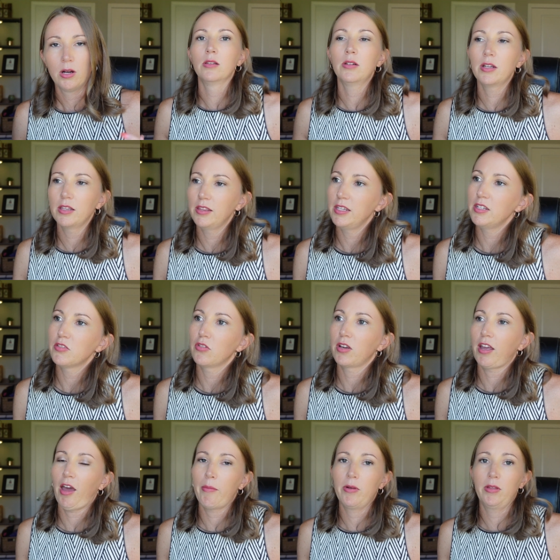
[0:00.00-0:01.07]
Look at these
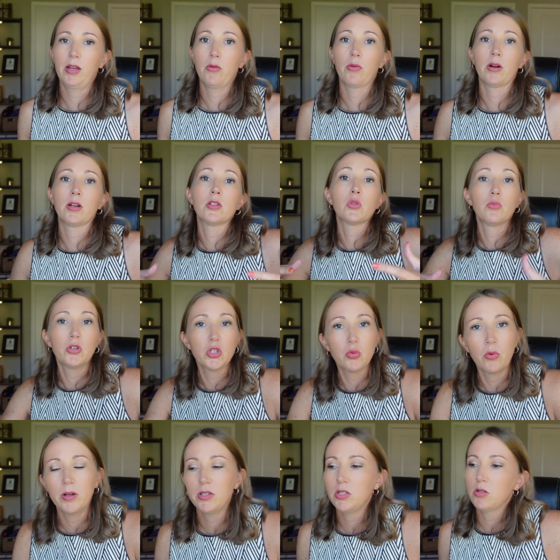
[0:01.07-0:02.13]
vocabulary words. Which
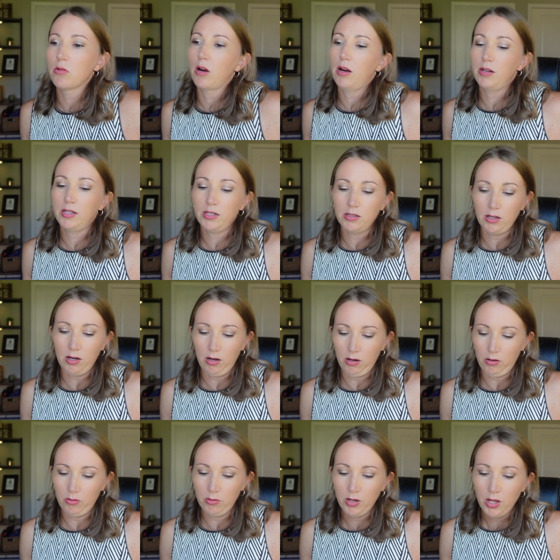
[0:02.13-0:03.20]
one do you already
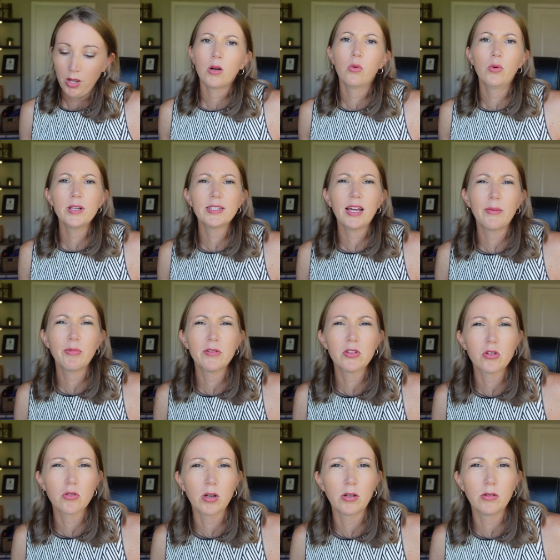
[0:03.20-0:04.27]
know? What type of
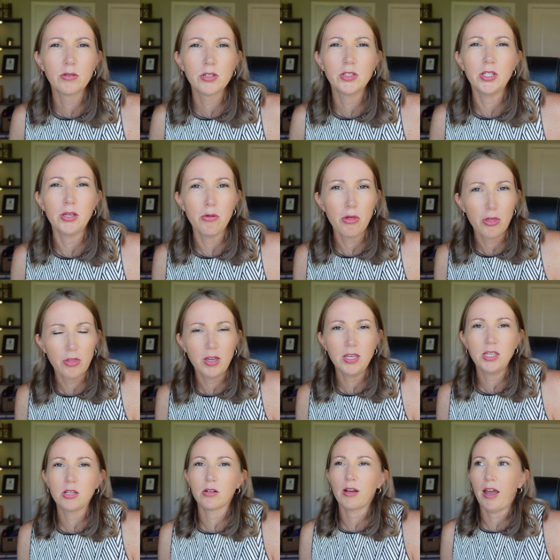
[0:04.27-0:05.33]
struggles do you
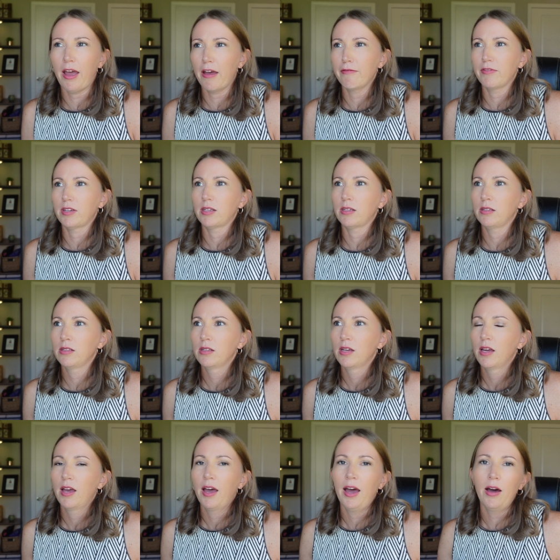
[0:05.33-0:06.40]
think you're having?
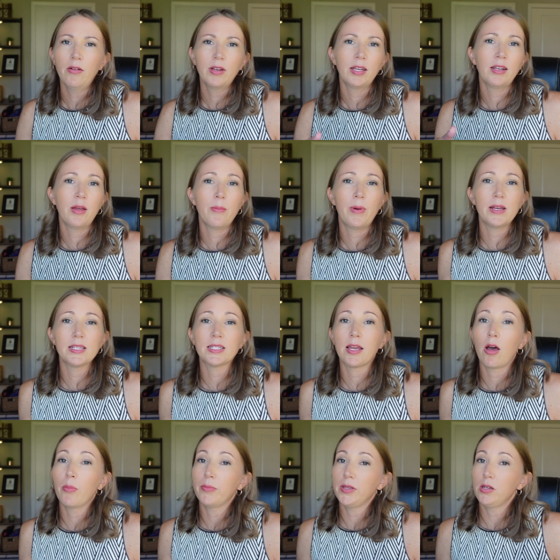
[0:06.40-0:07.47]
how can I best
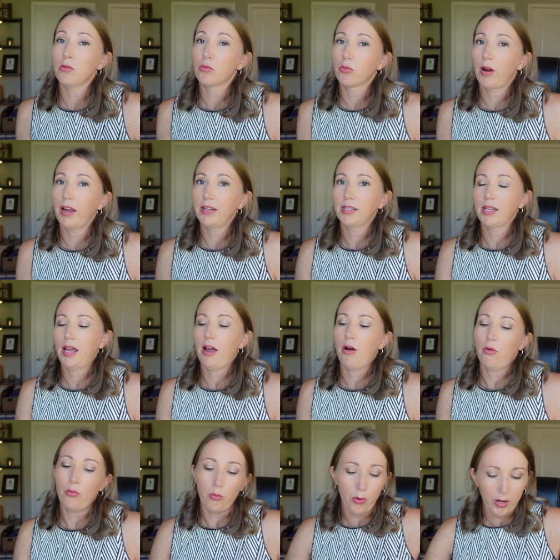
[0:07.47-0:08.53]
help you right
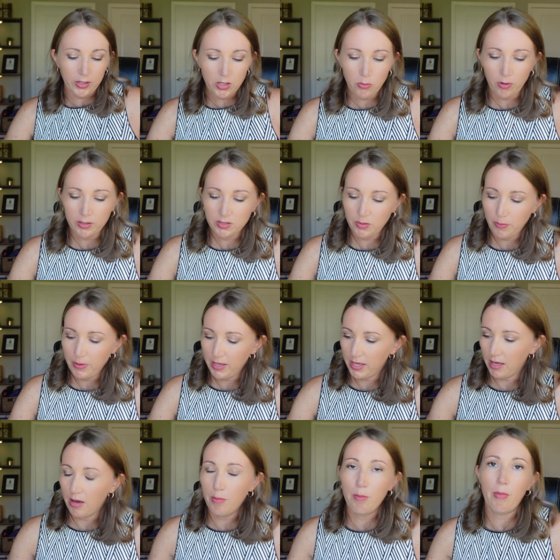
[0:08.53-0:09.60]
now? Where you want to
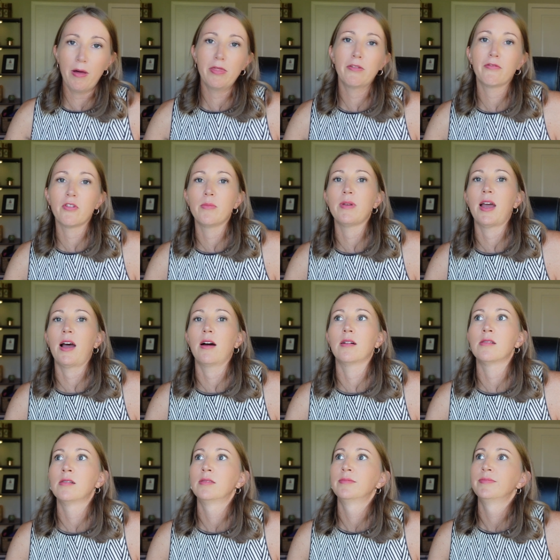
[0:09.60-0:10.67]
be a month from
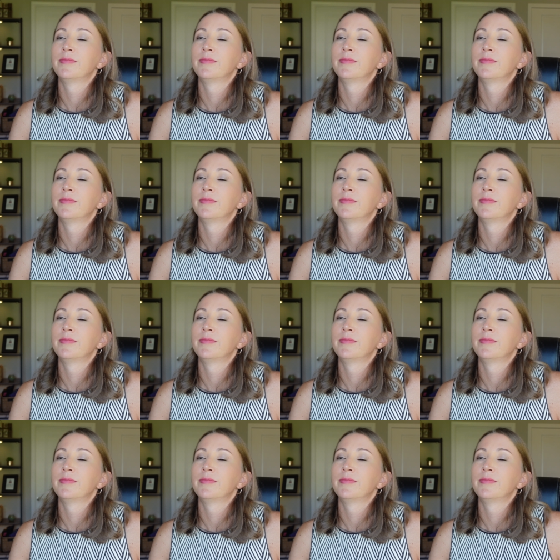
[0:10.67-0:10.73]
now,